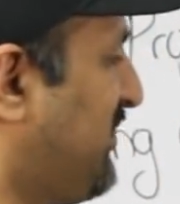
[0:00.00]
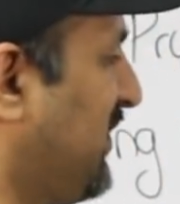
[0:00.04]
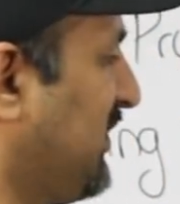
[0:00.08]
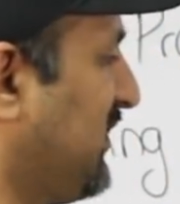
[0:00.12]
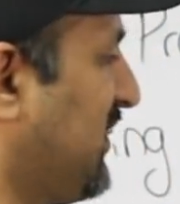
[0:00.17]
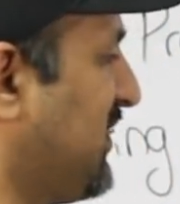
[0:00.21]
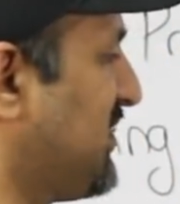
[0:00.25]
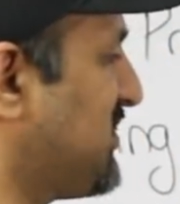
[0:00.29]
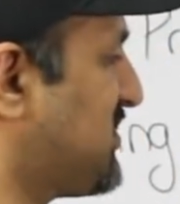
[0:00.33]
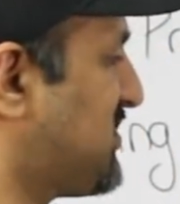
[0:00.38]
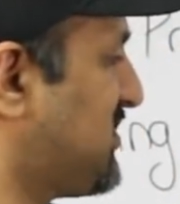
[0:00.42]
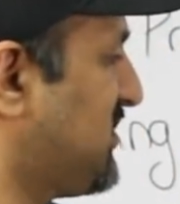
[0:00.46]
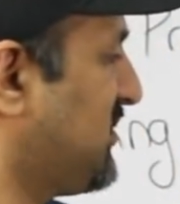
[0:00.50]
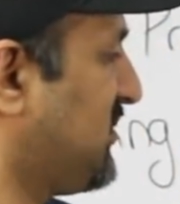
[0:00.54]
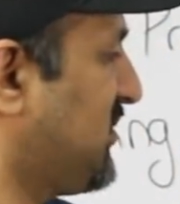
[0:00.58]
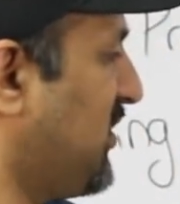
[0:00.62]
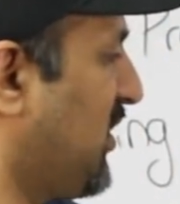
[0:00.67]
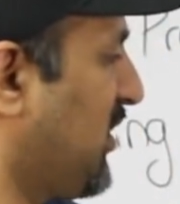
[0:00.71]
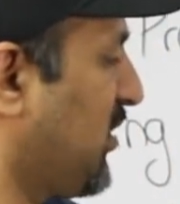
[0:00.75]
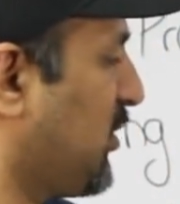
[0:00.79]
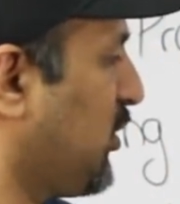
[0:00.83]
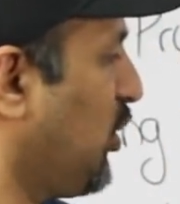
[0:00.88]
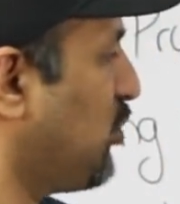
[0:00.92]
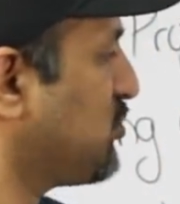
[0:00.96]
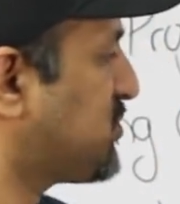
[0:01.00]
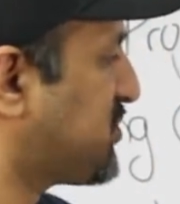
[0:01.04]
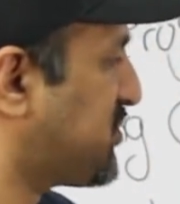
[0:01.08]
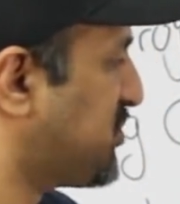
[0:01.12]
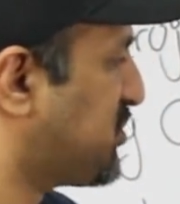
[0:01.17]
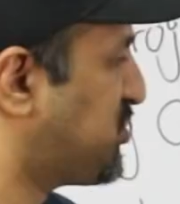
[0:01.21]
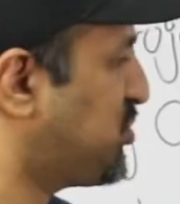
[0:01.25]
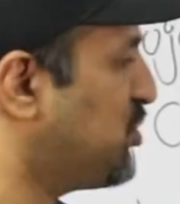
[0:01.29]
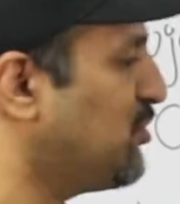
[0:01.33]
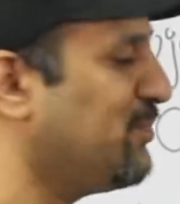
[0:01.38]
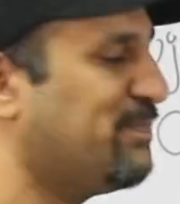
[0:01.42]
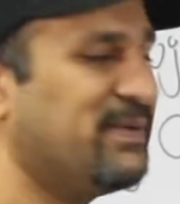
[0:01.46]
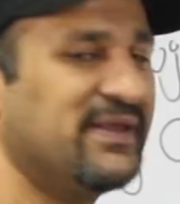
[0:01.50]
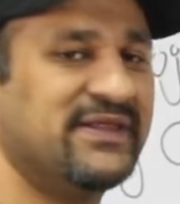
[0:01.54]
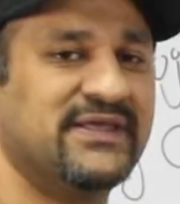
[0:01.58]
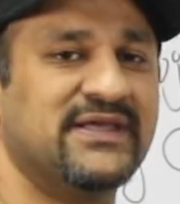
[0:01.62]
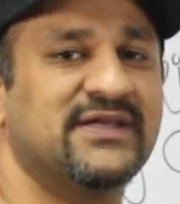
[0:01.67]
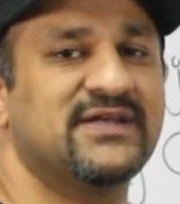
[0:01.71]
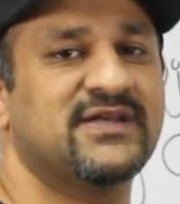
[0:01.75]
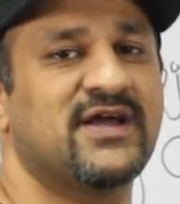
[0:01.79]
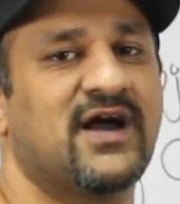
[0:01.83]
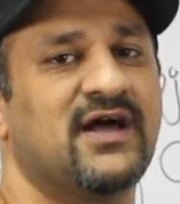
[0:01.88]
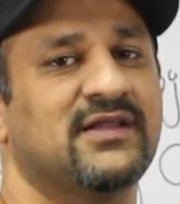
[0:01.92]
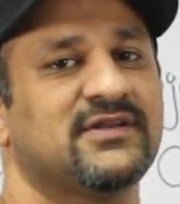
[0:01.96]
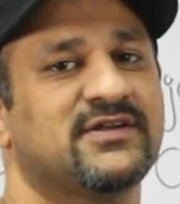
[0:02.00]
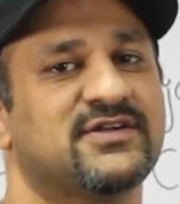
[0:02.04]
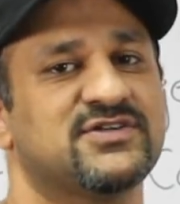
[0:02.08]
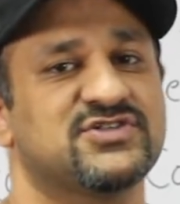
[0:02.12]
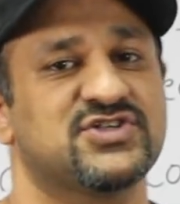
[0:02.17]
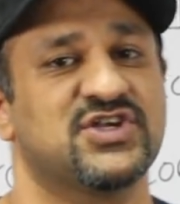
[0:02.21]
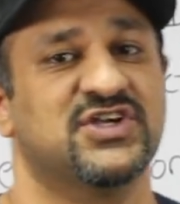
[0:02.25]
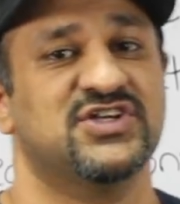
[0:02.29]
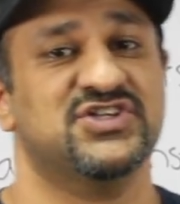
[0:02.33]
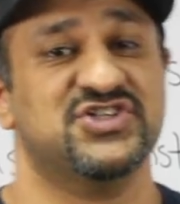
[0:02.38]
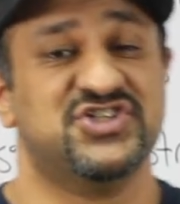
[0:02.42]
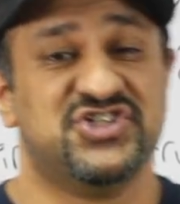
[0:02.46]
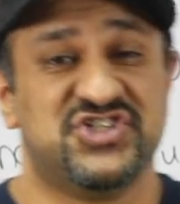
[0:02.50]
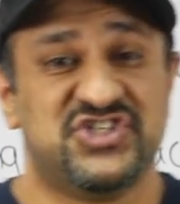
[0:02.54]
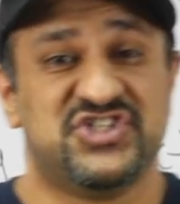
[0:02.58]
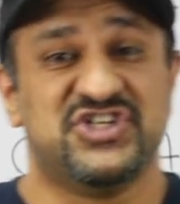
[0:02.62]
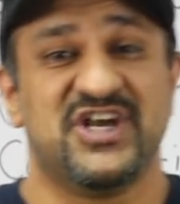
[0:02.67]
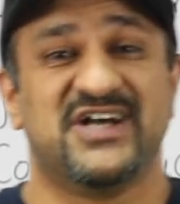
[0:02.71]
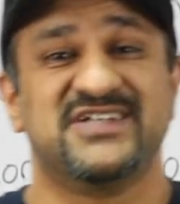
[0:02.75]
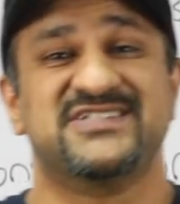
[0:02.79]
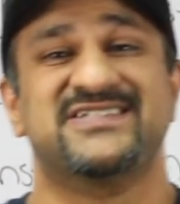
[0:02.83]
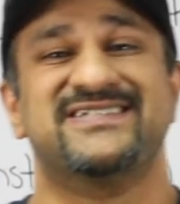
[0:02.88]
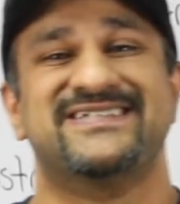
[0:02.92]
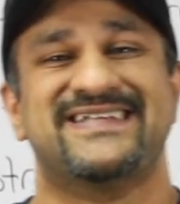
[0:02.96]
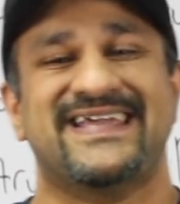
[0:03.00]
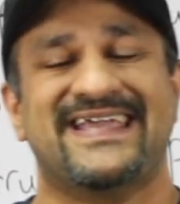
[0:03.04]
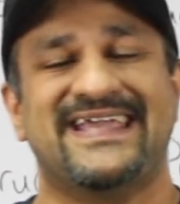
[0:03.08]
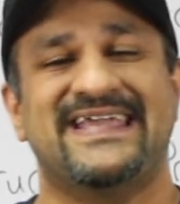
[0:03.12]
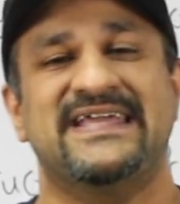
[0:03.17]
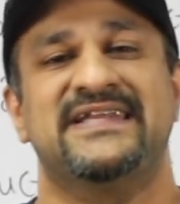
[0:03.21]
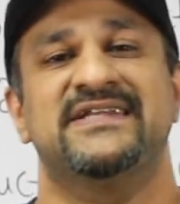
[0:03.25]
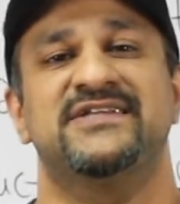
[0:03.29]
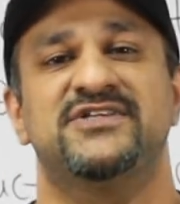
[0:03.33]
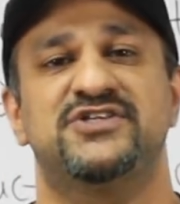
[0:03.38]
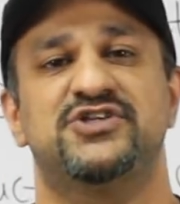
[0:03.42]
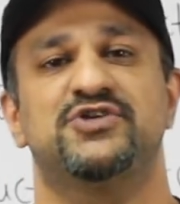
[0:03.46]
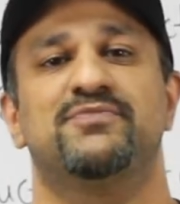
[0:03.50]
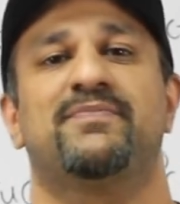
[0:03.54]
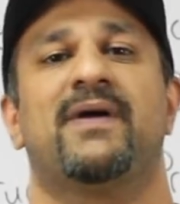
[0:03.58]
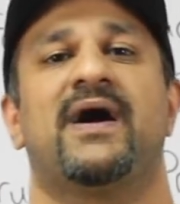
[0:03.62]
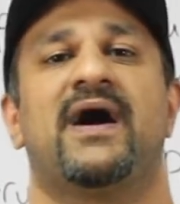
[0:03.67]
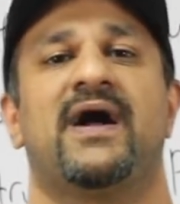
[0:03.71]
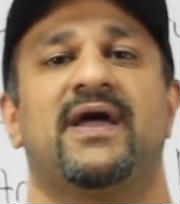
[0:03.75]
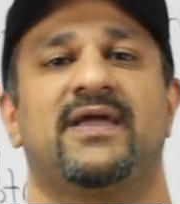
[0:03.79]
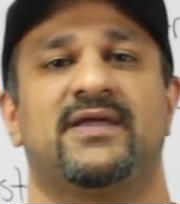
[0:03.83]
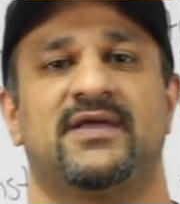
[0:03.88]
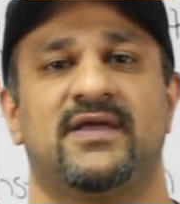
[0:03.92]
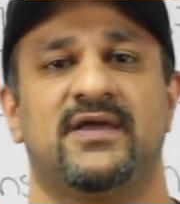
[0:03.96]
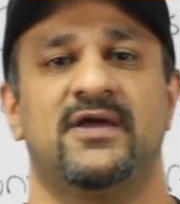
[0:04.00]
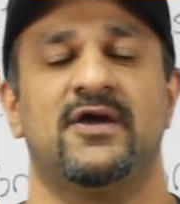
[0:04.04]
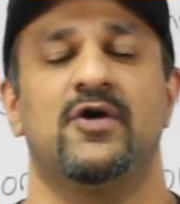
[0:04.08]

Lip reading: villas, the close to $2 billion just in Dubai.